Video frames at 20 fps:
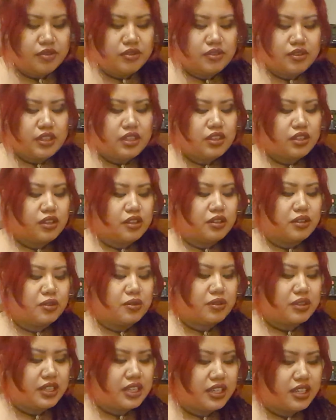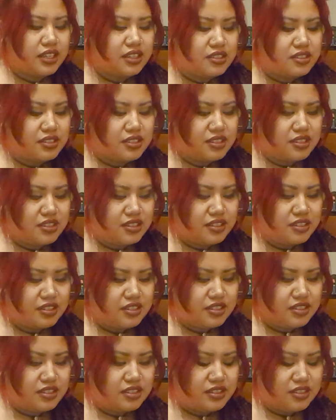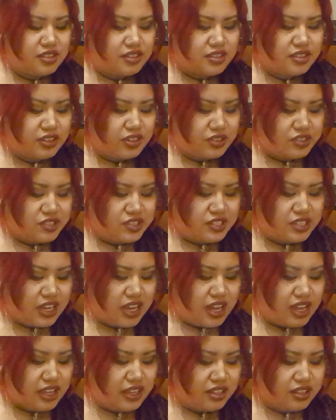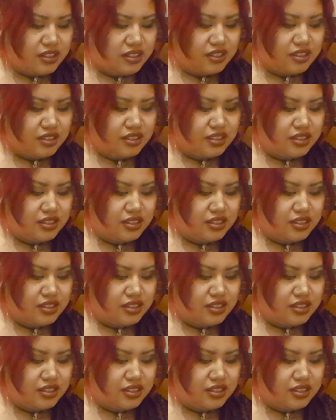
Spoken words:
And the clothing is their style.